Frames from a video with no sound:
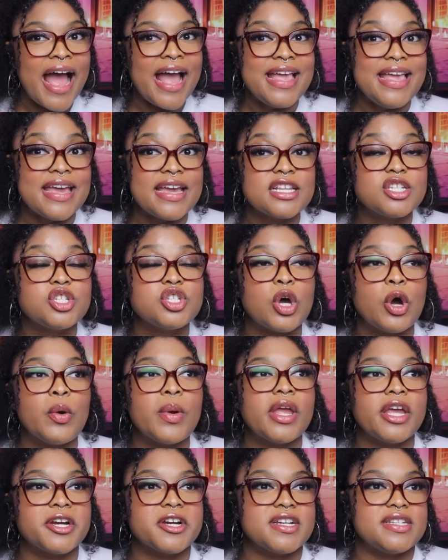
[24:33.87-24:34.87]
I get
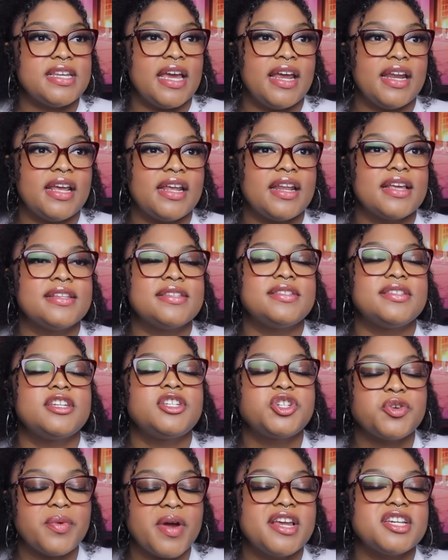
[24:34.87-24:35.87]
so irritated in
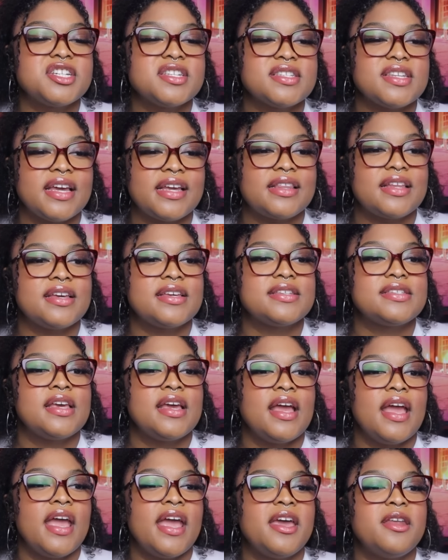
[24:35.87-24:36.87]
situations like this
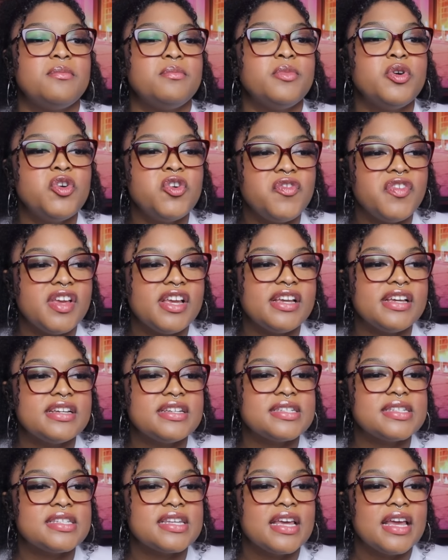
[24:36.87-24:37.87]
in
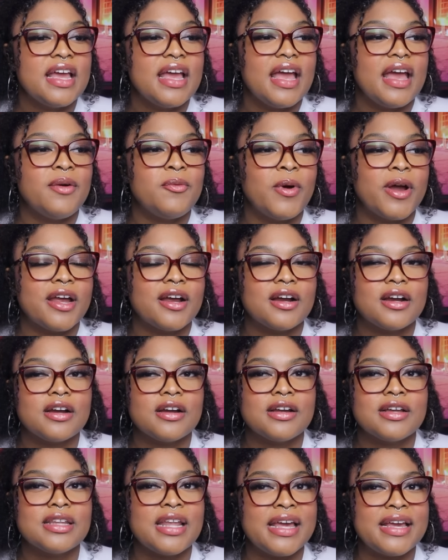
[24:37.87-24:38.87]
movies
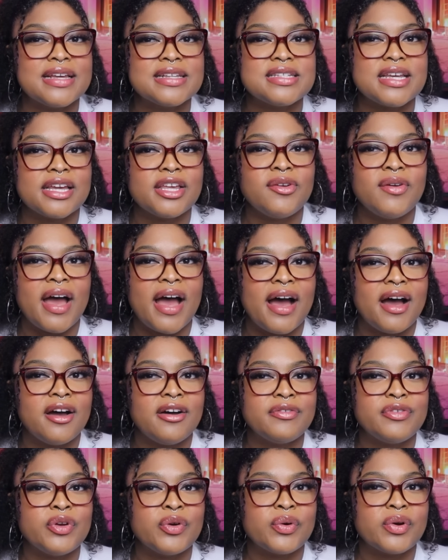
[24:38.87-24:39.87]
where like it's like you
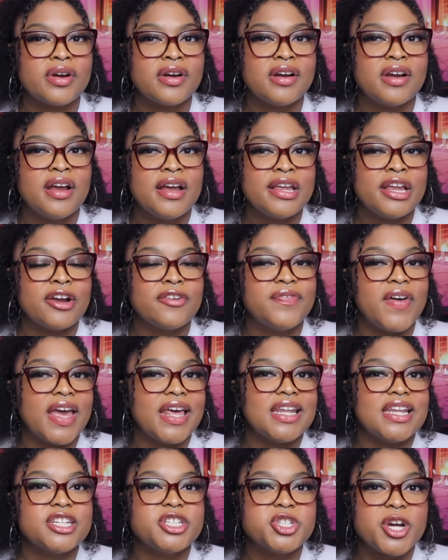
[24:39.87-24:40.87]
have your
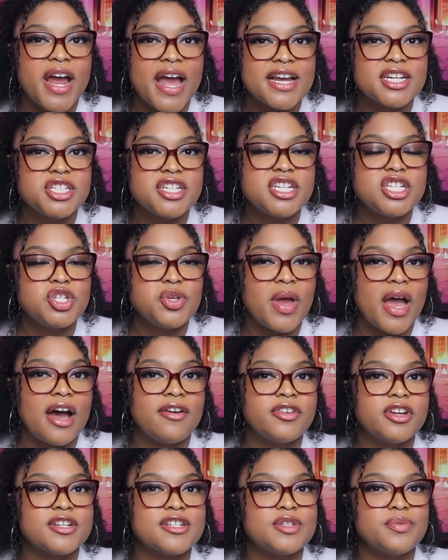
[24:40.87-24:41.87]
fatal attractions, you
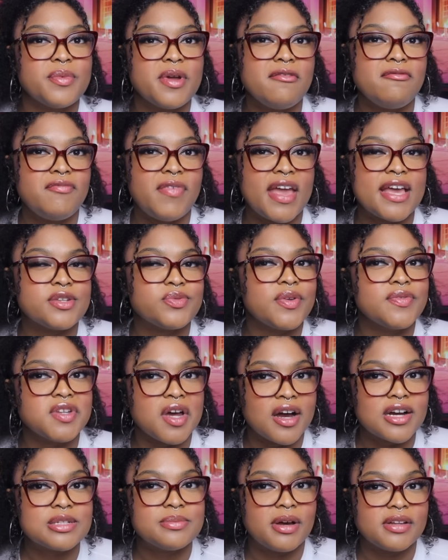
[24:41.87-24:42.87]
have your swim fans. We've
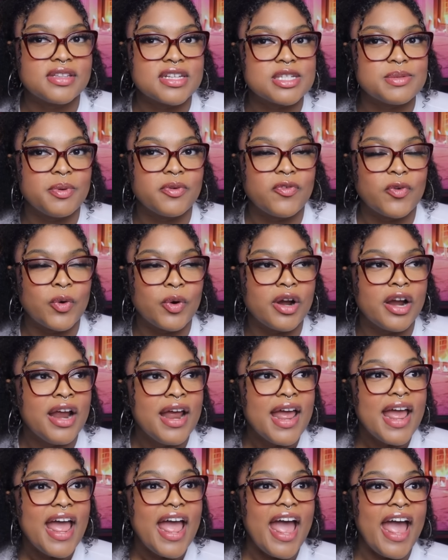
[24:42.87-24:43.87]
talked about this before.
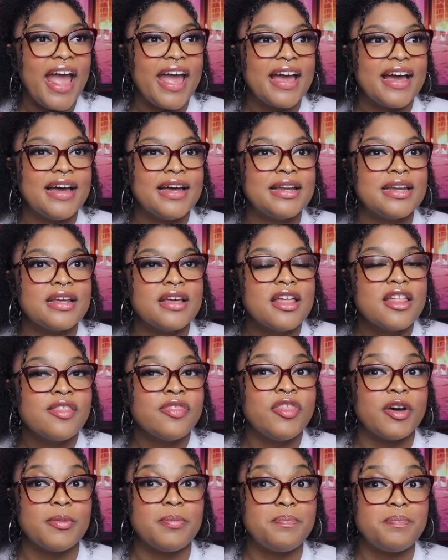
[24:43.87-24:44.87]
And
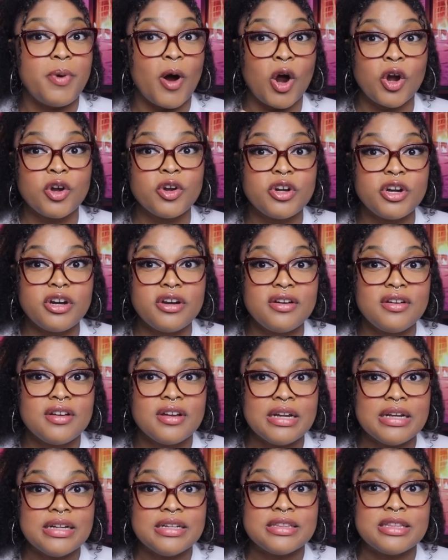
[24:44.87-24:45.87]
the
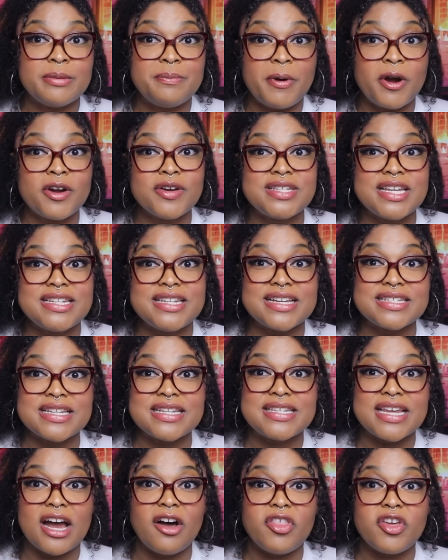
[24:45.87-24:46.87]
person
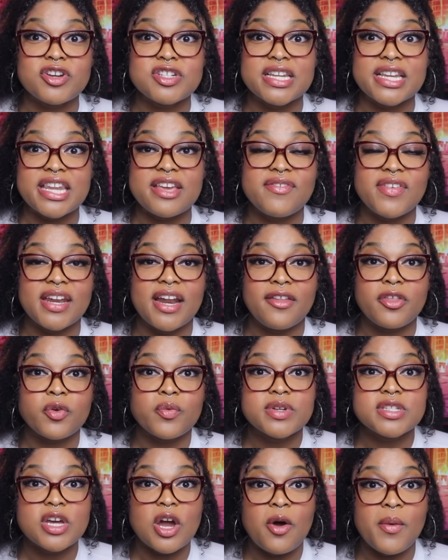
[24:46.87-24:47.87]
doesn't tell their significant other
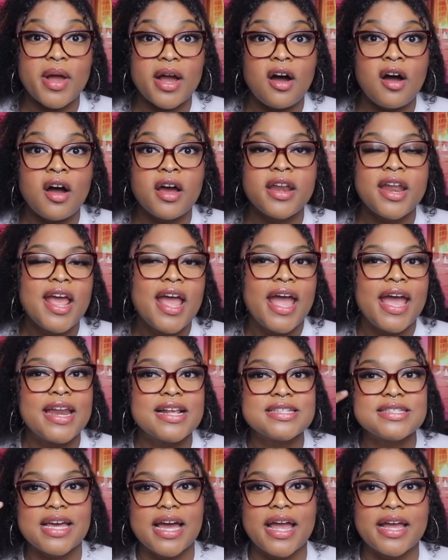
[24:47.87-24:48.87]
what's going on. And
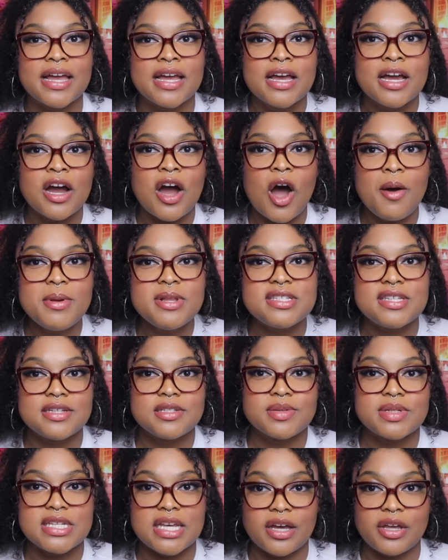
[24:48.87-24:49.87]
it's like common
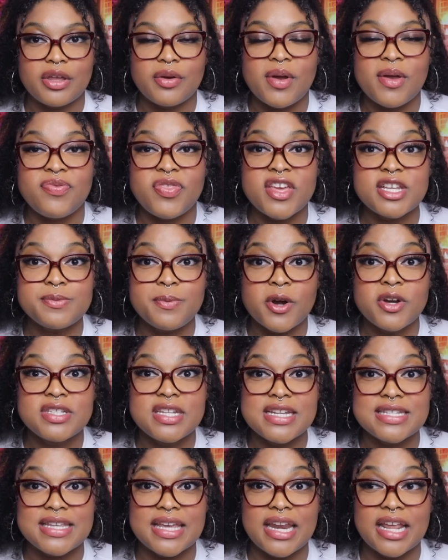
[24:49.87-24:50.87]
sense would tell you if this
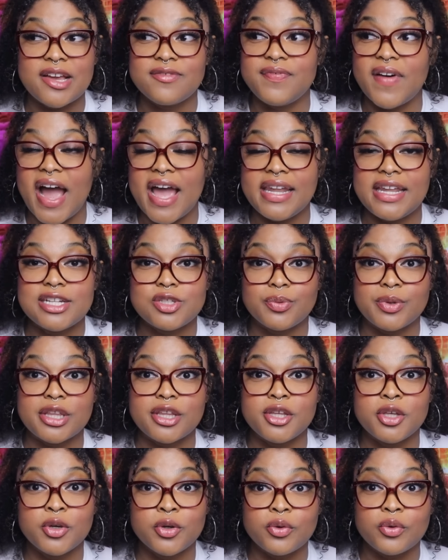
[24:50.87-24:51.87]
person is getting violent with
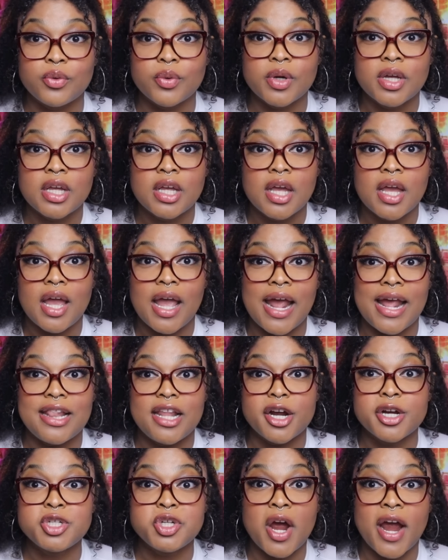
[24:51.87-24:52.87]
you and
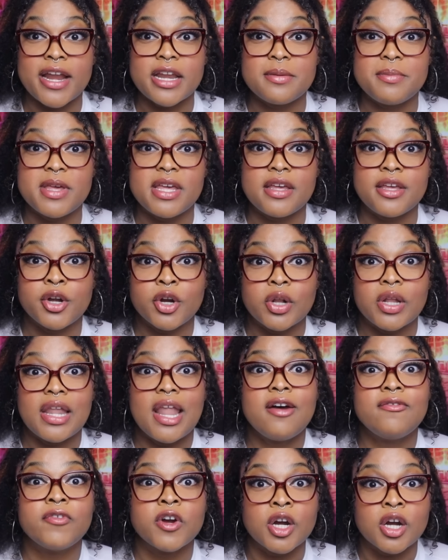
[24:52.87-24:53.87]
they're trying to be your
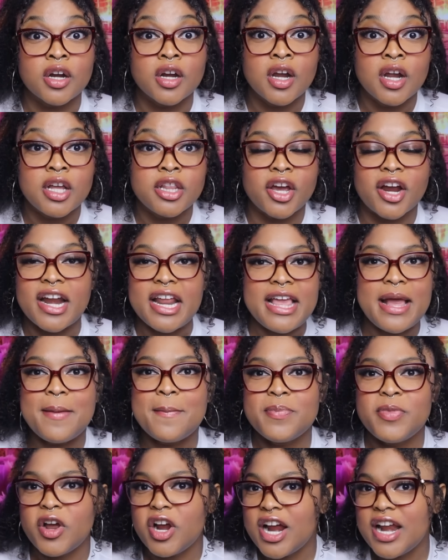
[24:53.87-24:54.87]
lover, they're gonna
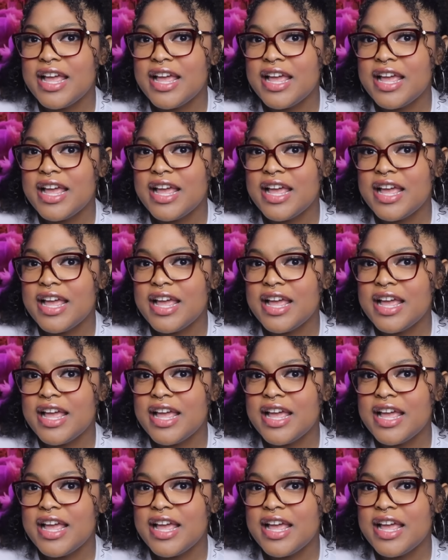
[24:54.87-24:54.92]
get